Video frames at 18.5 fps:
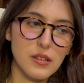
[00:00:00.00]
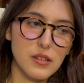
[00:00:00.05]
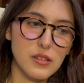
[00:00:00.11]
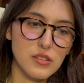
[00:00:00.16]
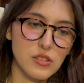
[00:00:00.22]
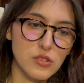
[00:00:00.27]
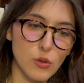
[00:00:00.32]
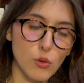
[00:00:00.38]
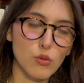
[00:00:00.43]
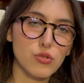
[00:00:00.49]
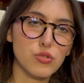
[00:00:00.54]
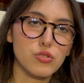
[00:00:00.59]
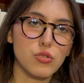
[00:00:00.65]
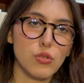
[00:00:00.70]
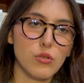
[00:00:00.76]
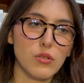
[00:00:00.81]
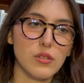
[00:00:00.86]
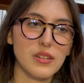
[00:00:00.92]

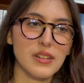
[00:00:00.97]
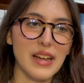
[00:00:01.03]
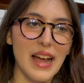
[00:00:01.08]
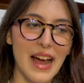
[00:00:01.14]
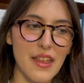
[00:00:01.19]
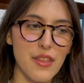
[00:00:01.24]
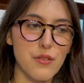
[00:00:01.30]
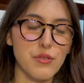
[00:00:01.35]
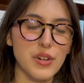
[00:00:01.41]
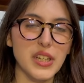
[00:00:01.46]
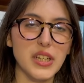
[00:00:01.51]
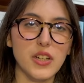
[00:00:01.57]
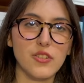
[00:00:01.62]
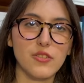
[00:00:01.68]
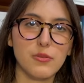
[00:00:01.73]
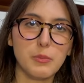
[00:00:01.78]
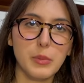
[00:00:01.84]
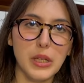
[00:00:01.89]
social gathering
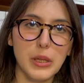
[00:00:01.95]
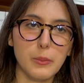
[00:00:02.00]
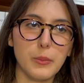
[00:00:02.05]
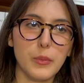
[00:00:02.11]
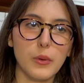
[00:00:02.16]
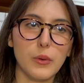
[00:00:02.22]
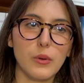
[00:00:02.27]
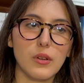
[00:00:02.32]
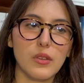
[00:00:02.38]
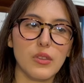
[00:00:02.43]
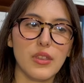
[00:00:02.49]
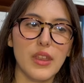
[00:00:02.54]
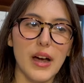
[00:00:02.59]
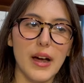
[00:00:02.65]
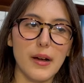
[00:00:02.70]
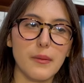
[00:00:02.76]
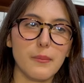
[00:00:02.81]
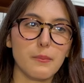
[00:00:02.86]
of people
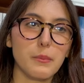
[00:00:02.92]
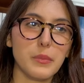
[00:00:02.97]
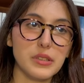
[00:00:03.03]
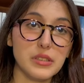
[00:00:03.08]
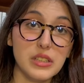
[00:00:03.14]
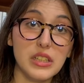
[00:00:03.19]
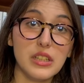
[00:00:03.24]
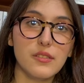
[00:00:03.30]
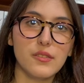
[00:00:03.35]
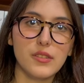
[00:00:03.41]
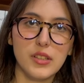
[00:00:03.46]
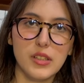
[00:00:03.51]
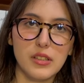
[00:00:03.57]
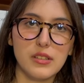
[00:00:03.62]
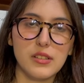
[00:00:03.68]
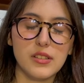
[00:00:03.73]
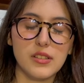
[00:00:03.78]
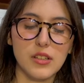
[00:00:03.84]
that believed
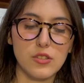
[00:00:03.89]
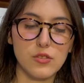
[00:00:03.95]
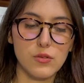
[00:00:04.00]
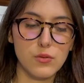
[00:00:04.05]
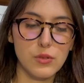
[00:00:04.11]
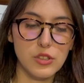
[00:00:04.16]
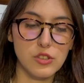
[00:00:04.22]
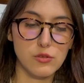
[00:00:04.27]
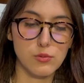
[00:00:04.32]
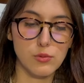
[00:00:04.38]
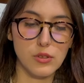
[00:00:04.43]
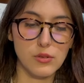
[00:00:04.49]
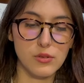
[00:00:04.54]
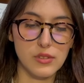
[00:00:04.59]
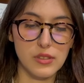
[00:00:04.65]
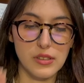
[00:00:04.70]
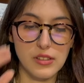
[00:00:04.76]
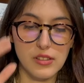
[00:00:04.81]
in such
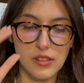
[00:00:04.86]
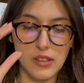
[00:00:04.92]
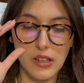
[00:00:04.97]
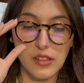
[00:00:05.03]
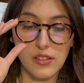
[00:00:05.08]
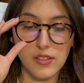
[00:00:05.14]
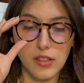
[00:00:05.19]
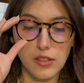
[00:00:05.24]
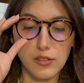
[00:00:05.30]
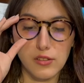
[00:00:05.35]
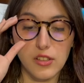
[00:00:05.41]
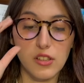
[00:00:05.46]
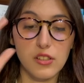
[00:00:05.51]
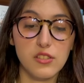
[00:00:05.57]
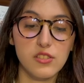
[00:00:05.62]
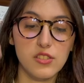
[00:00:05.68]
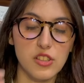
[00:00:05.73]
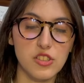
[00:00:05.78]
rituals and
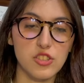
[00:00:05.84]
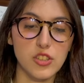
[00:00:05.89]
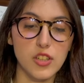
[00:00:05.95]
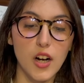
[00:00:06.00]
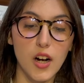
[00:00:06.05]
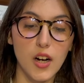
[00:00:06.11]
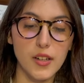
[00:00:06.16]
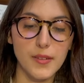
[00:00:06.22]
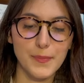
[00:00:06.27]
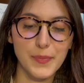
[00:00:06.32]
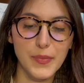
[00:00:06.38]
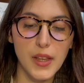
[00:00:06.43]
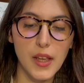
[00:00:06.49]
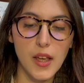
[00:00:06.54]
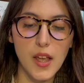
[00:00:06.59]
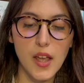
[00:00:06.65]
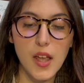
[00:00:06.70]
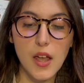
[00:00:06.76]
in such a god.
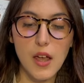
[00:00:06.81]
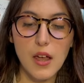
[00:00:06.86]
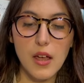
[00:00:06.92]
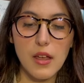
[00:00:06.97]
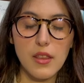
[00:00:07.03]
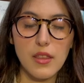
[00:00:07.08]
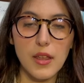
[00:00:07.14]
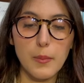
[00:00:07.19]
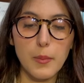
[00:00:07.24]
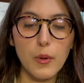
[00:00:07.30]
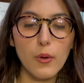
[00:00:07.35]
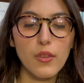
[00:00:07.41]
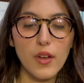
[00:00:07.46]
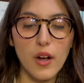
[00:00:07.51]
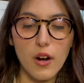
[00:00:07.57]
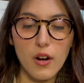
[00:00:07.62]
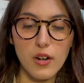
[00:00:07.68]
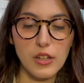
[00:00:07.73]
They both
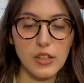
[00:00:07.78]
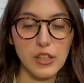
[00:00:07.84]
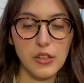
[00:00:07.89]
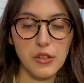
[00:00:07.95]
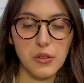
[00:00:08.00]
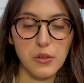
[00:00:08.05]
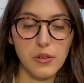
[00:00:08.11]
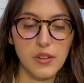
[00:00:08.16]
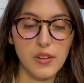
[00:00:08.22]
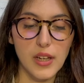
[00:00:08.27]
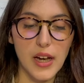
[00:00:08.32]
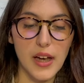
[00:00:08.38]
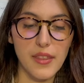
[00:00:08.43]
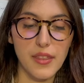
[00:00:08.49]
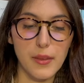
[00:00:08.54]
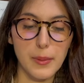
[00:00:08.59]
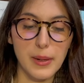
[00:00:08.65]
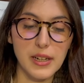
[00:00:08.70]
argue
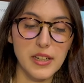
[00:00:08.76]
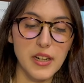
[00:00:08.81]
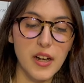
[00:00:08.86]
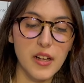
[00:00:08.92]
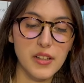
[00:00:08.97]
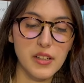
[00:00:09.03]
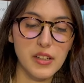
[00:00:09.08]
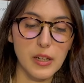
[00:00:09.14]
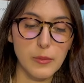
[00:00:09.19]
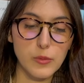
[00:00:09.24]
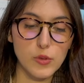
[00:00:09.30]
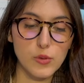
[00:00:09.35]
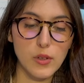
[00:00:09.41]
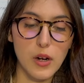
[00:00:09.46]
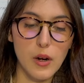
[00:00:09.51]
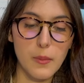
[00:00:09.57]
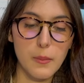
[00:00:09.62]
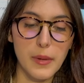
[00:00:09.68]
that the Bacchanalia came to
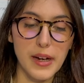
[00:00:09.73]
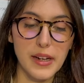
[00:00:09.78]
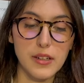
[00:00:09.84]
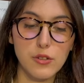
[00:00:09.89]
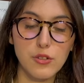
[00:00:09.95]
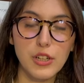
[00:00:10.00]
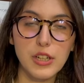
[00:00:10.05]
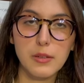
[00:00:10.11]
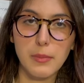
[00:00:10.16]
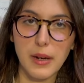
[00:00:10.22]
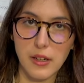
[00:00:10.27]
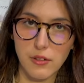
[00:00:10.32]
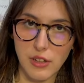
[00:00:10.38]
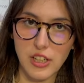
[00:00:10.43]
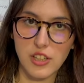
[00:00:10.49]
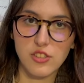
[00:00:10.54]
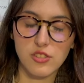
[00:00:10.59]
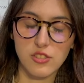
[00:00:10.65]
Rome by Greek
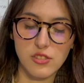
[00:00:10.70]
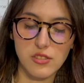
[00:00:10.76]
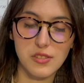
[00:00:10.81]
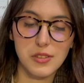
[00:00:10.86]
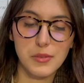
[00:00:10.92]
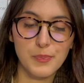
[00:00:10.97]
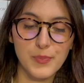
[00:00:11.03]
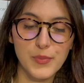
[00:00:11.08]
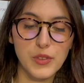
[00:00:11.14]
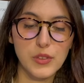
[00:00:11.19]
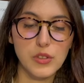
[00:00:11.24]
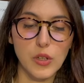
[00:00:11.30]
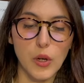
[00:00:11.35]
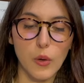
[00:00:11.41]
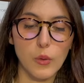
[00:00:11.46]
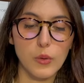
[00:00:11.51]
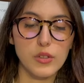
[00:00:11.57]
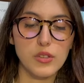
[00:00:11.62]
migrations,
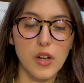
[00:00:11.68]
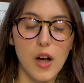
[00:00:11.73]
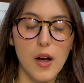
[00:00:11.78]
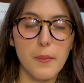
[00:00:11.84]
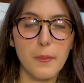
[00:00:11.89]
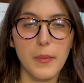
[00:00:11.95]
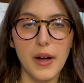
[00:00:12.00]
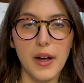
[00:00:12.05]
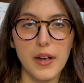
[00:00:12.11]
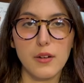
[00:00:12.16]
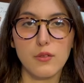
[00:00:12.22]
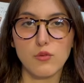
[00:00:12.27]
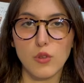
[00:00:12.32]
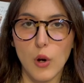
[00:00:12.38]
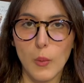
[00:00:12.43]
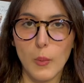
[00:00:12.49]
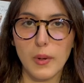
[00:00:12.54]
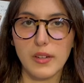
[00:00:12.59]
so not by
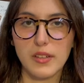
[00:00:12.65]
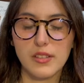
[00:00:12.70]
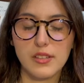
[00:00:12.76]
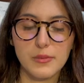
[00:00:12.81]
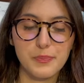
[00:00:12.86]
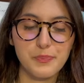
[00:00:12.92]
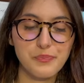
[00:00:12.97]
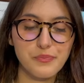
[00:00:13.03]
Romans.